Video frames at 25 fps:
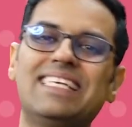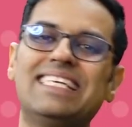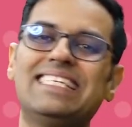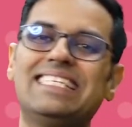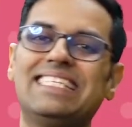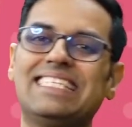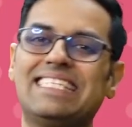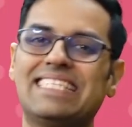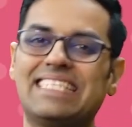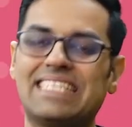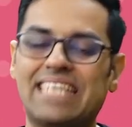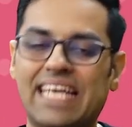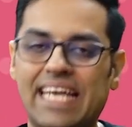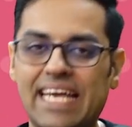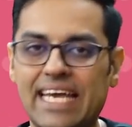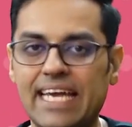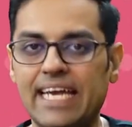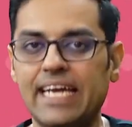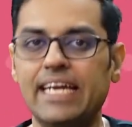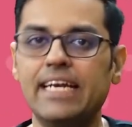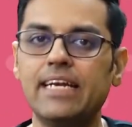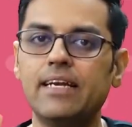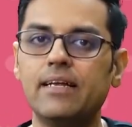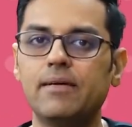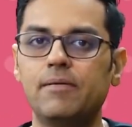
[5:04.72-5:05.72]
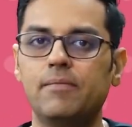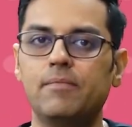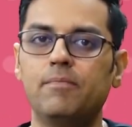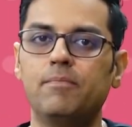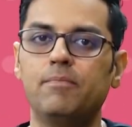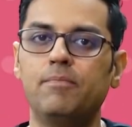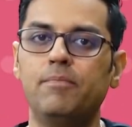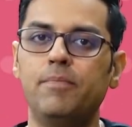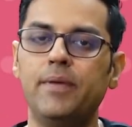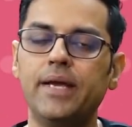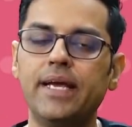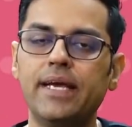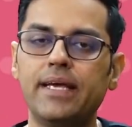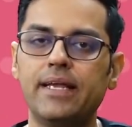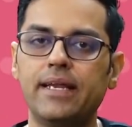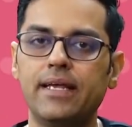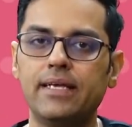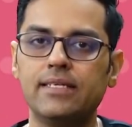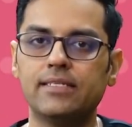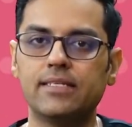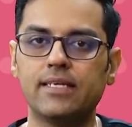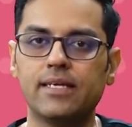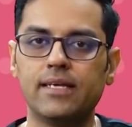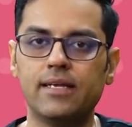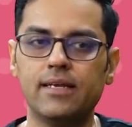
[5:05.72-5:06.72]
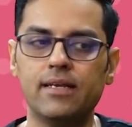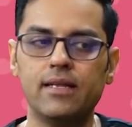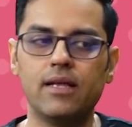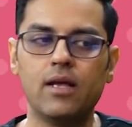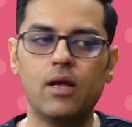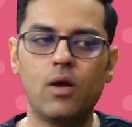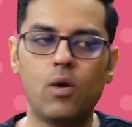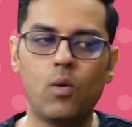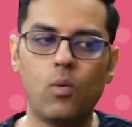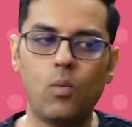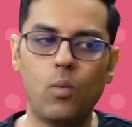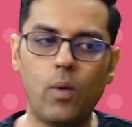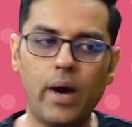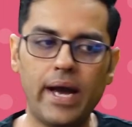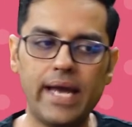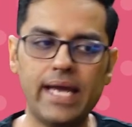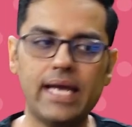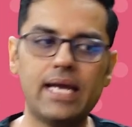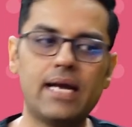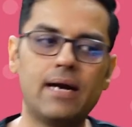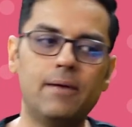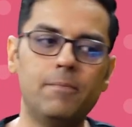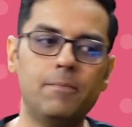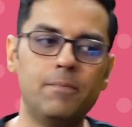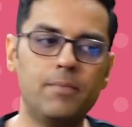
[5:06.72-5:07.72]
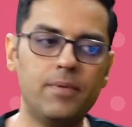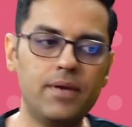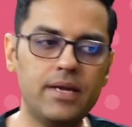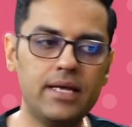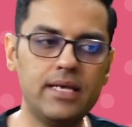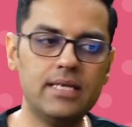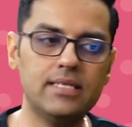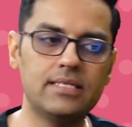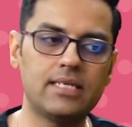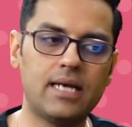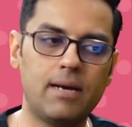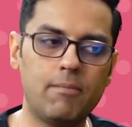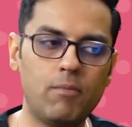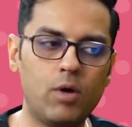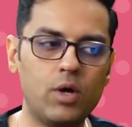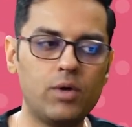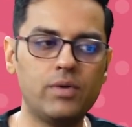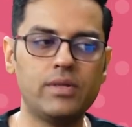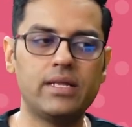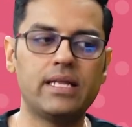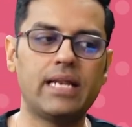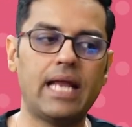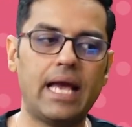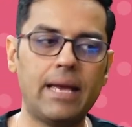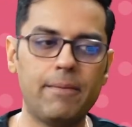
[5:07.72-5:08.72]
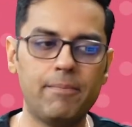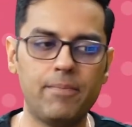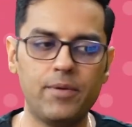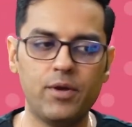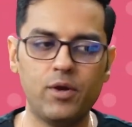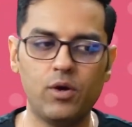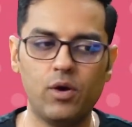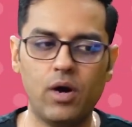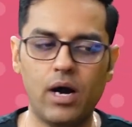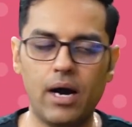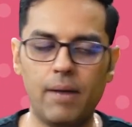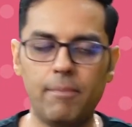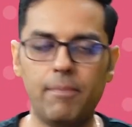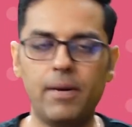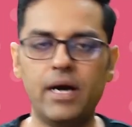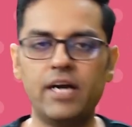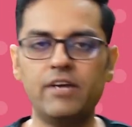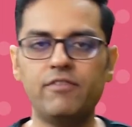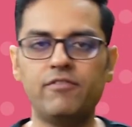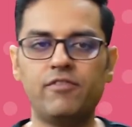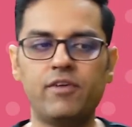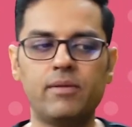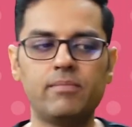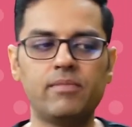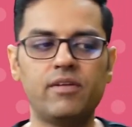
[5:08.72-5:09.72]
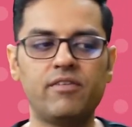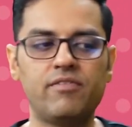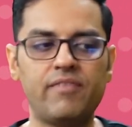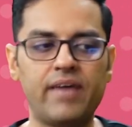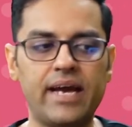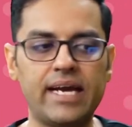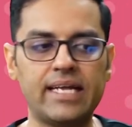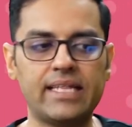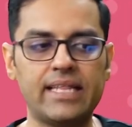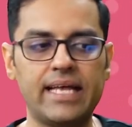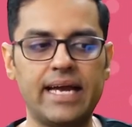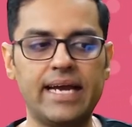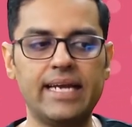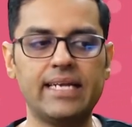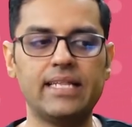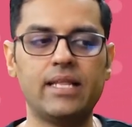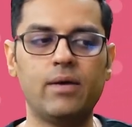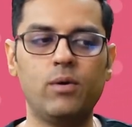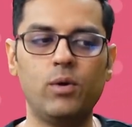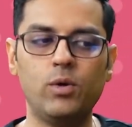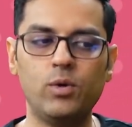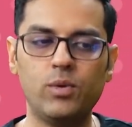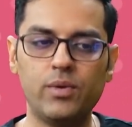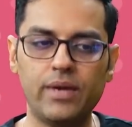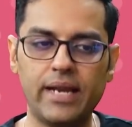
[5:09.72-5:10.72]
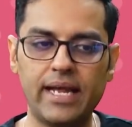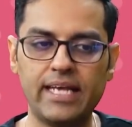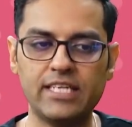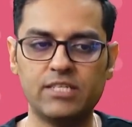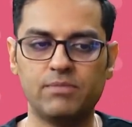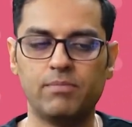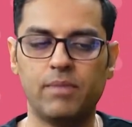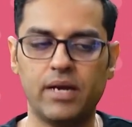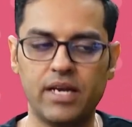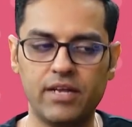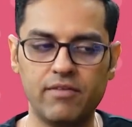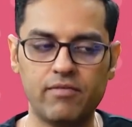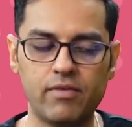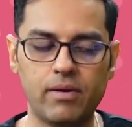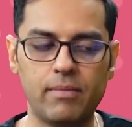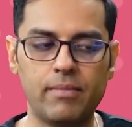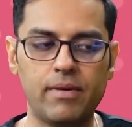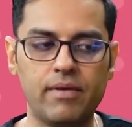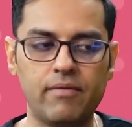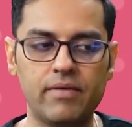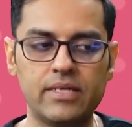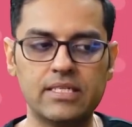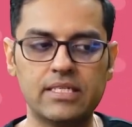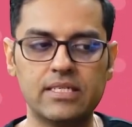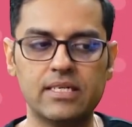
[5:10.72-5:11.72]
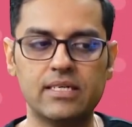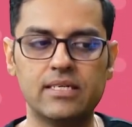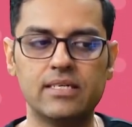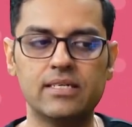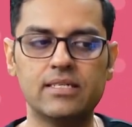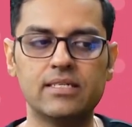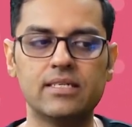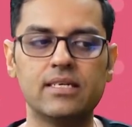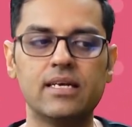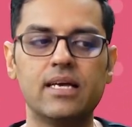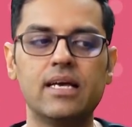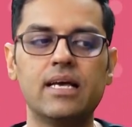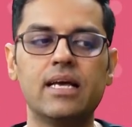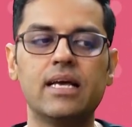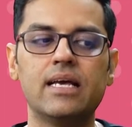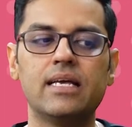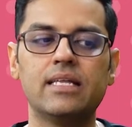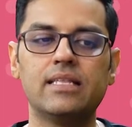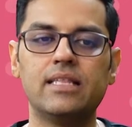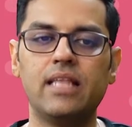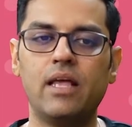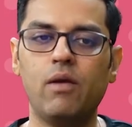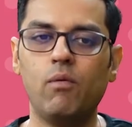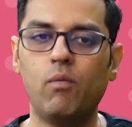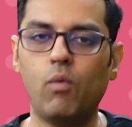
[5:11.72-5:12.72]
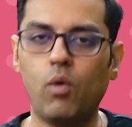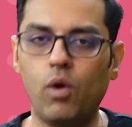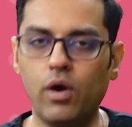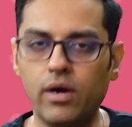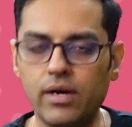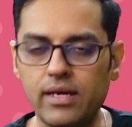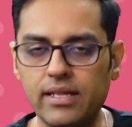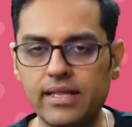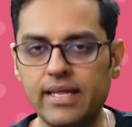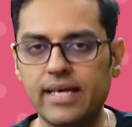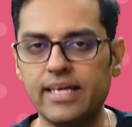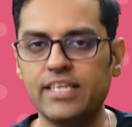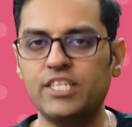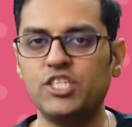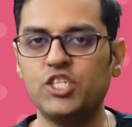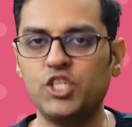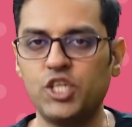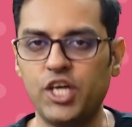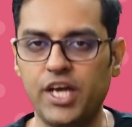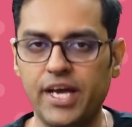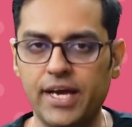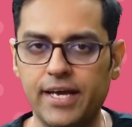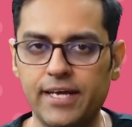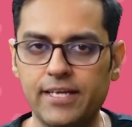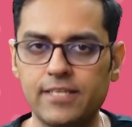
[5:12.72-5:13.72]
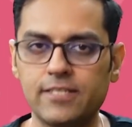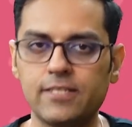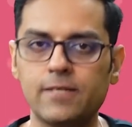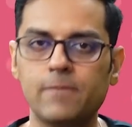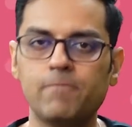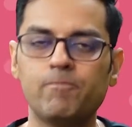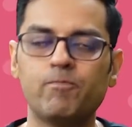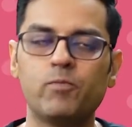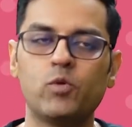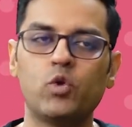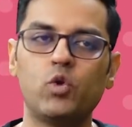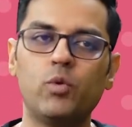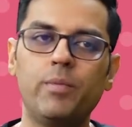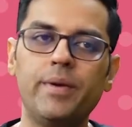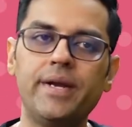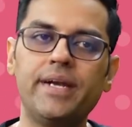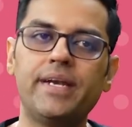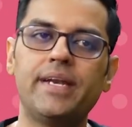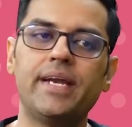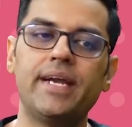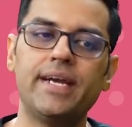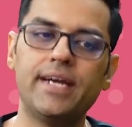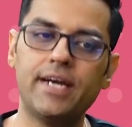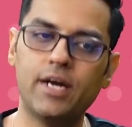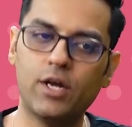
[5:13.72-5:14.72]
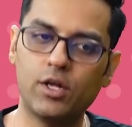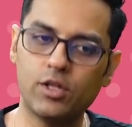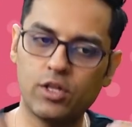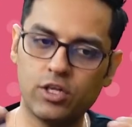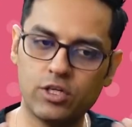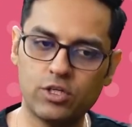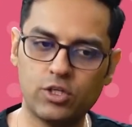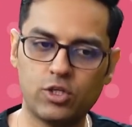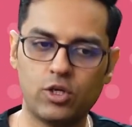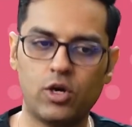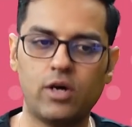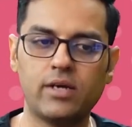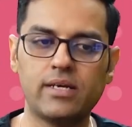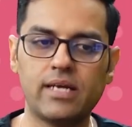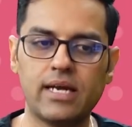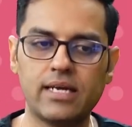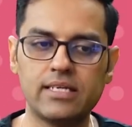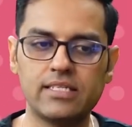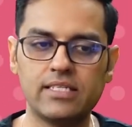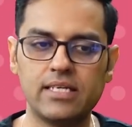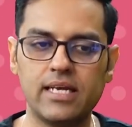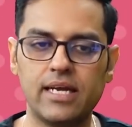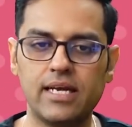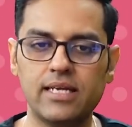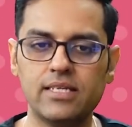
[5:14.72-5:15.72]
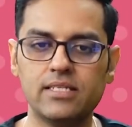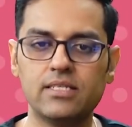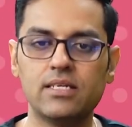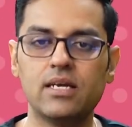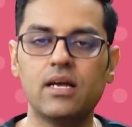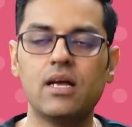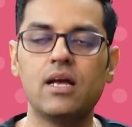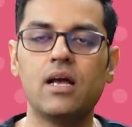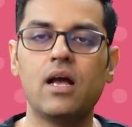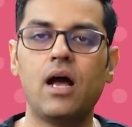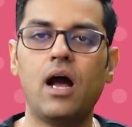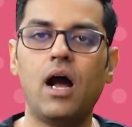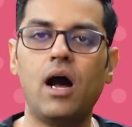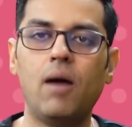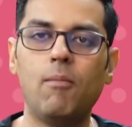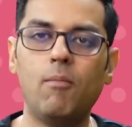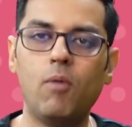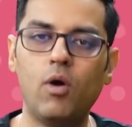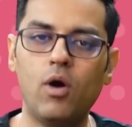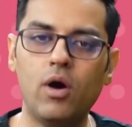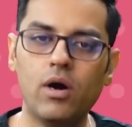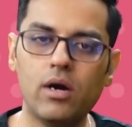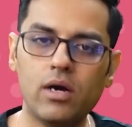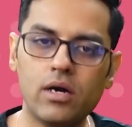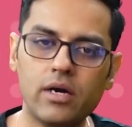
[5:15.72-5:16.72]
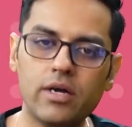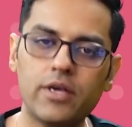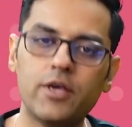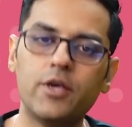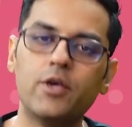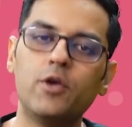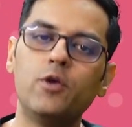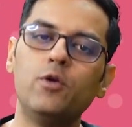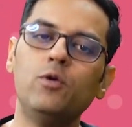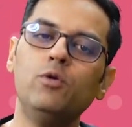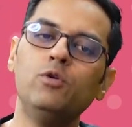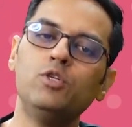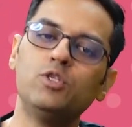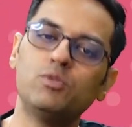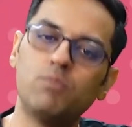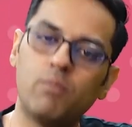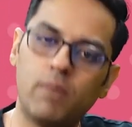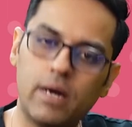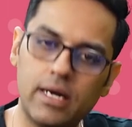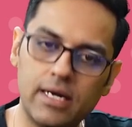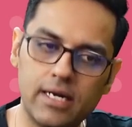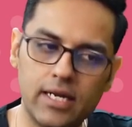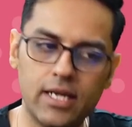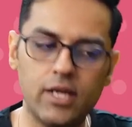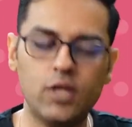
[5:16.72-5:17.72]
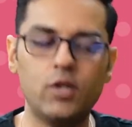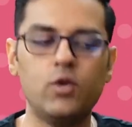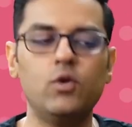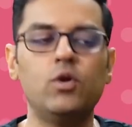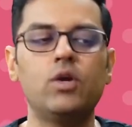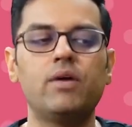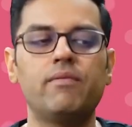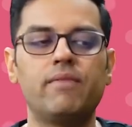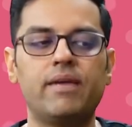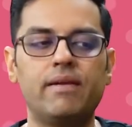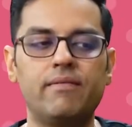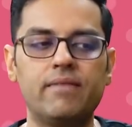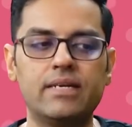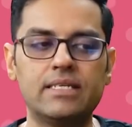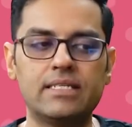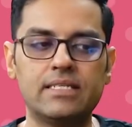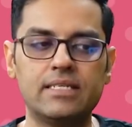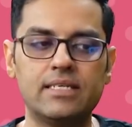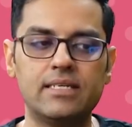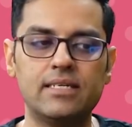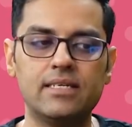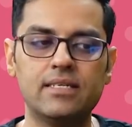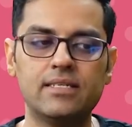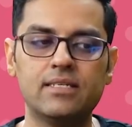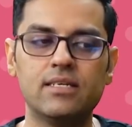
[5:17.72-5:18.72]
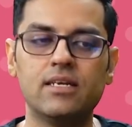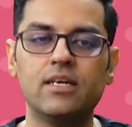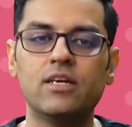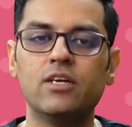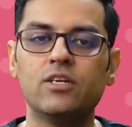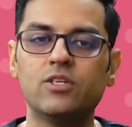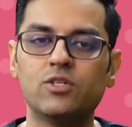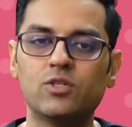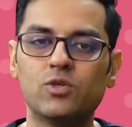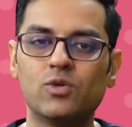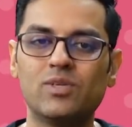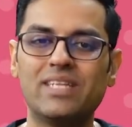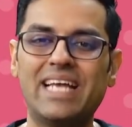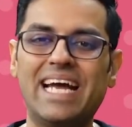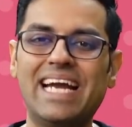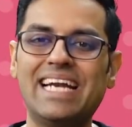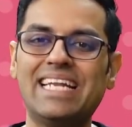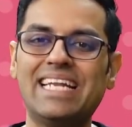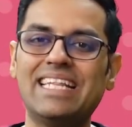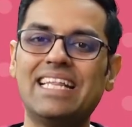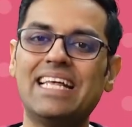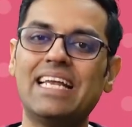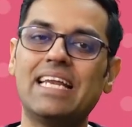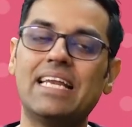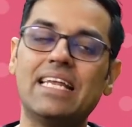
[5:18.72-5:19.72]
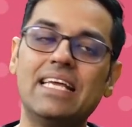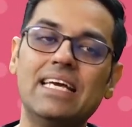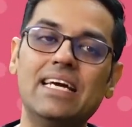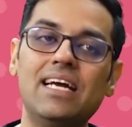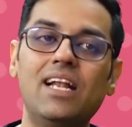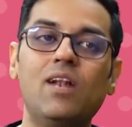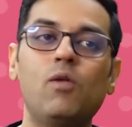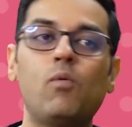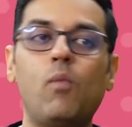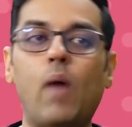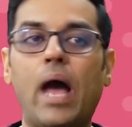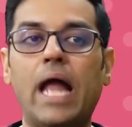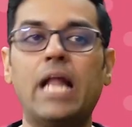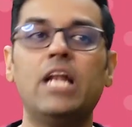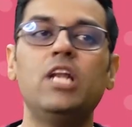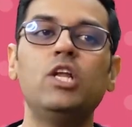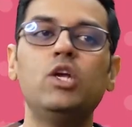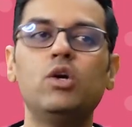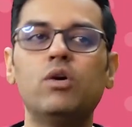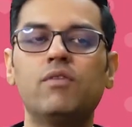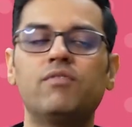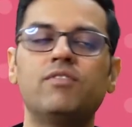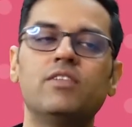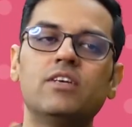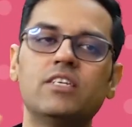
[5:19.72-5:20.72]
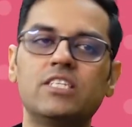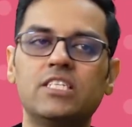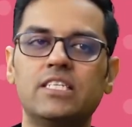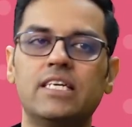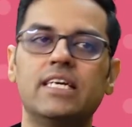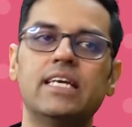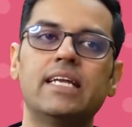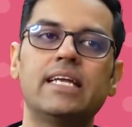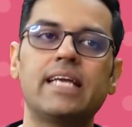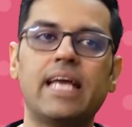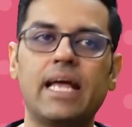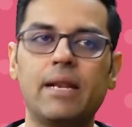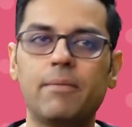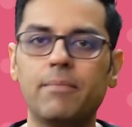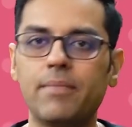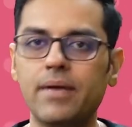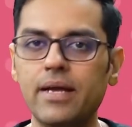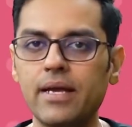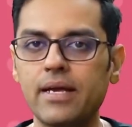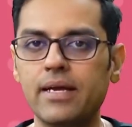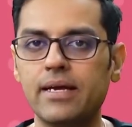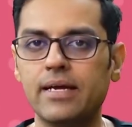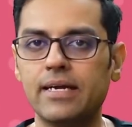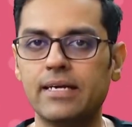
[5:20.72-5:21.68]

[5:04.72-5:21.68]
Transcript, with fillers: the second big reason why companies come out with an IPO. Apart from the fact that they want to raise money from investors, they want their shares to be traded on the stock exchange among a huge multitude of investors so that the real value of the share can be